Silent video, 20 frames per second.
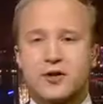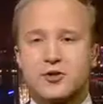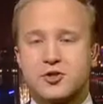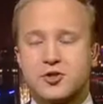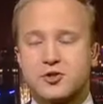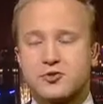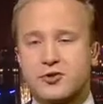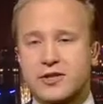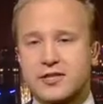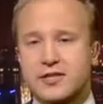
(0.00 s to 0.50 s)
Well,
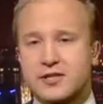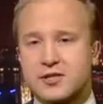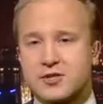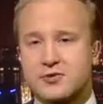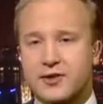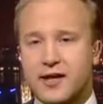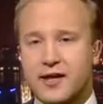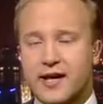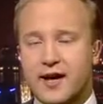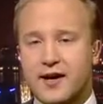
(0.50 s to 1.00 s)
two
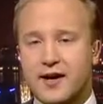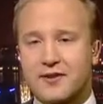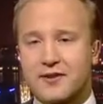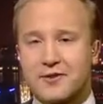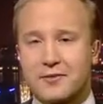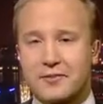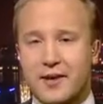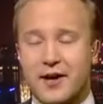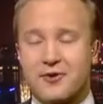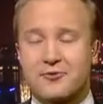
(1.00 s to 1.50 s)
reasons really.
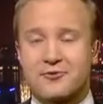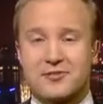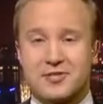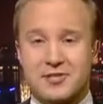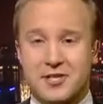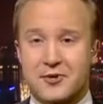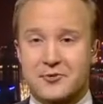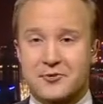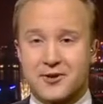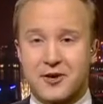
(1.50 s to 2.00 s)
Either the
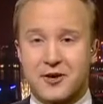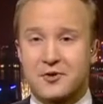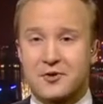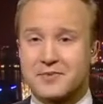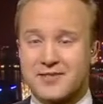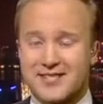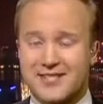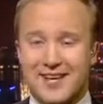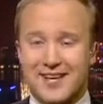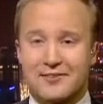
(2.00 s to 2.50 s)
parents don't know
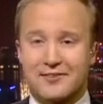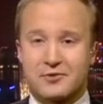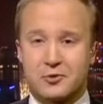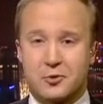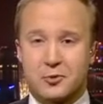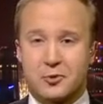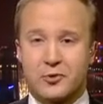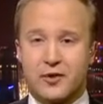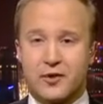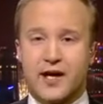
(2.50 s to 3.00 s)
themselves
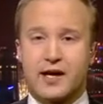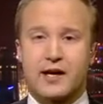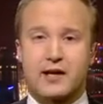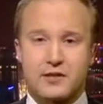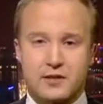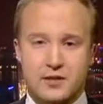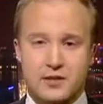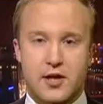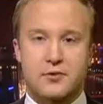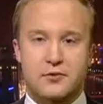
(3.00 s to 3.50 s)
or they
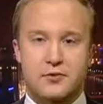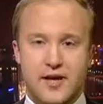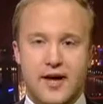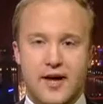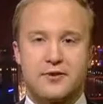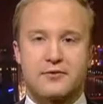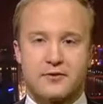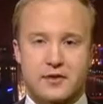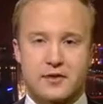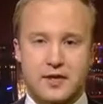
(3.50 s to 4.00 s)
don't
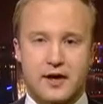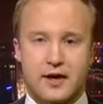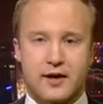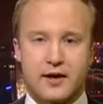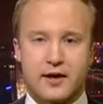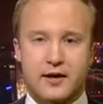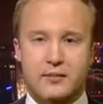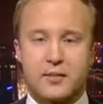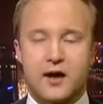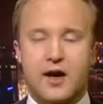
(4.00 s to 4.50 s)
have the
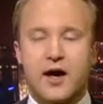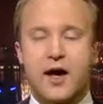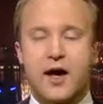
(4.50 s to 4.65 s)
time,